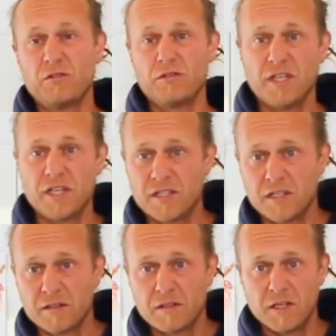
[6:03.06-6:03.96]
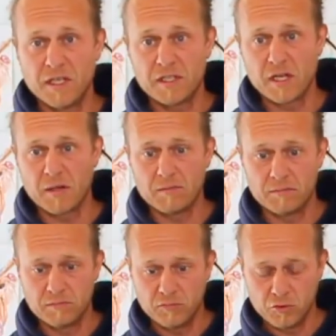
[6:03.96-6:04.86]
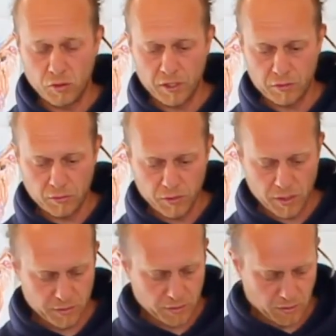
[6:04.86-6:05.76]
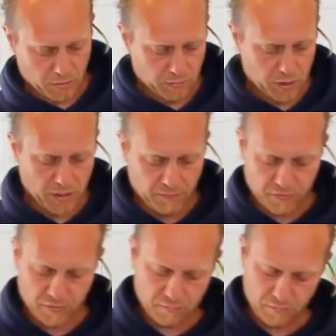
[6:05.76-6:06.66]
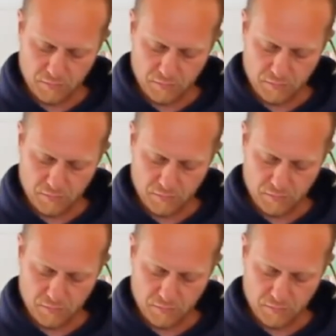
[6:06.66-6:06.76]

use this. Is dried coriander leaves.